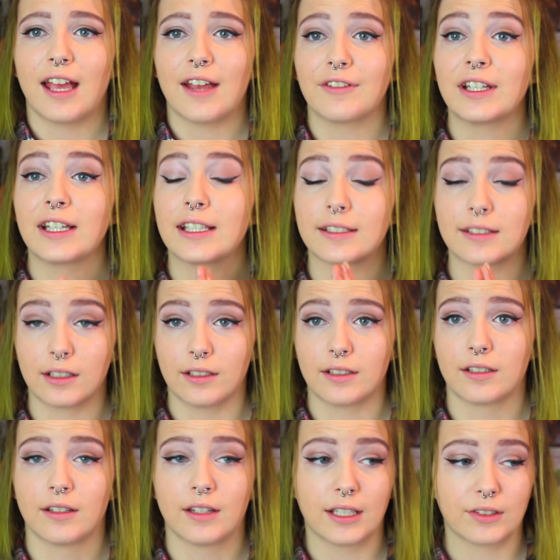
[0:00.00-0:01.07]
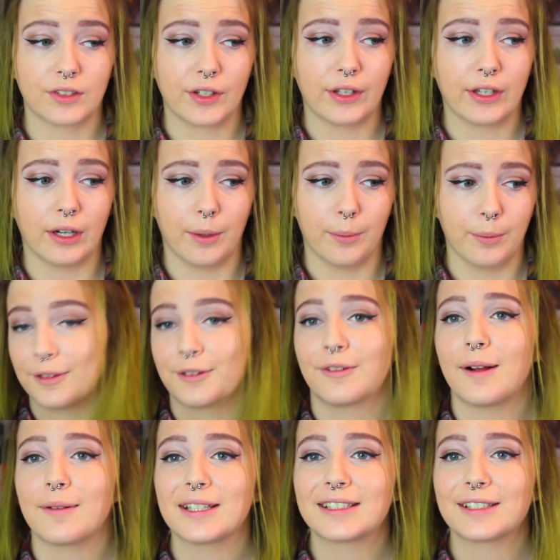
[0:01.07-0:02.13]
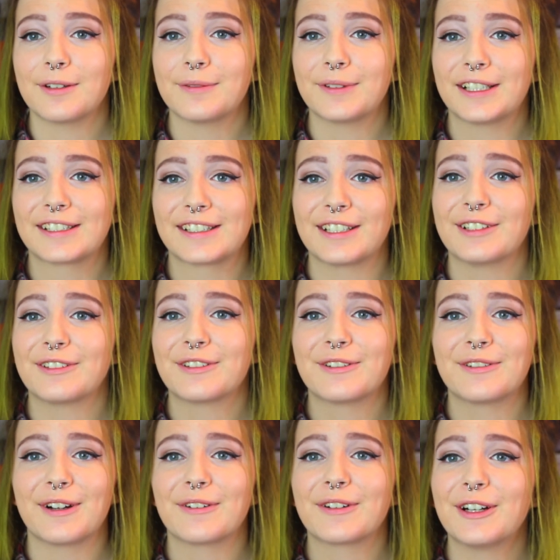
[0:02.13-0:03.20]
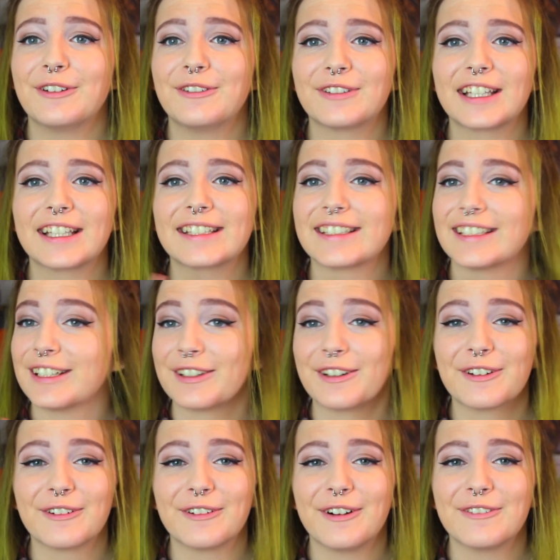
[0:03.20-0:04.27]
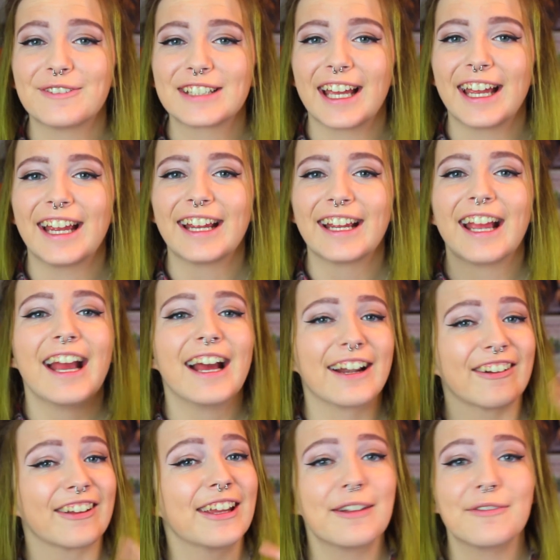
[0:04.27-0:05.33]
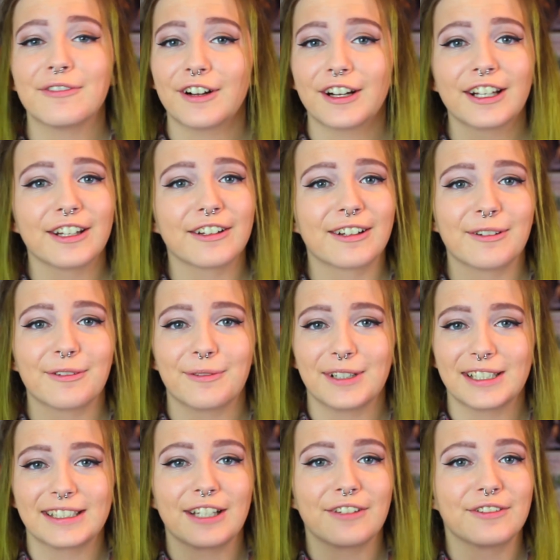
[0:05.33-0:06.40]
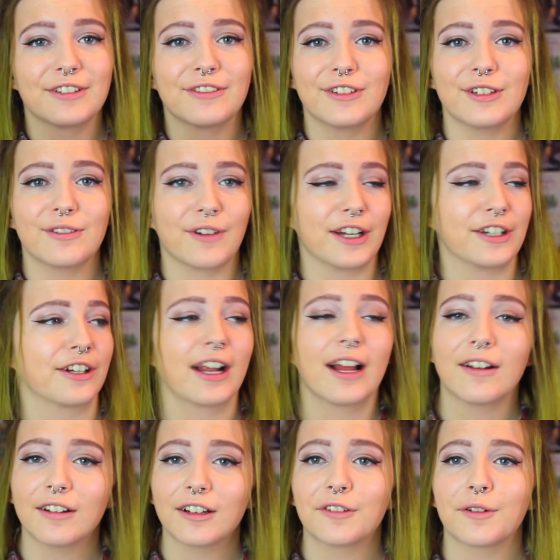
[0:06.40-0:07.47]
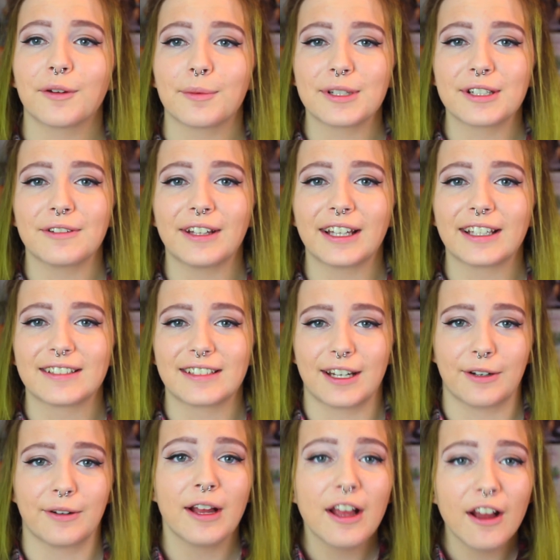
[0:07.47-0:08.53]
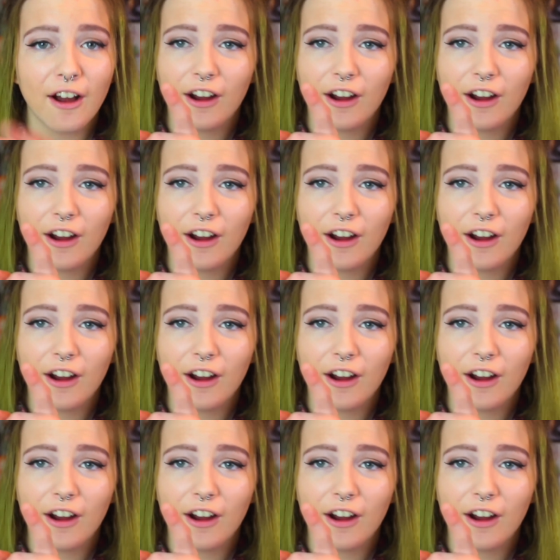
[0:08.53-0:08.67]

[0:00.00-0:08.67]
Everything is good. Things are looking up. I'm gonna wrap this up because I don't know where I'm going with this and I don't know what I'm saying. And I keep fucking looking at myself in the viewfinder. How long have I been doing this now?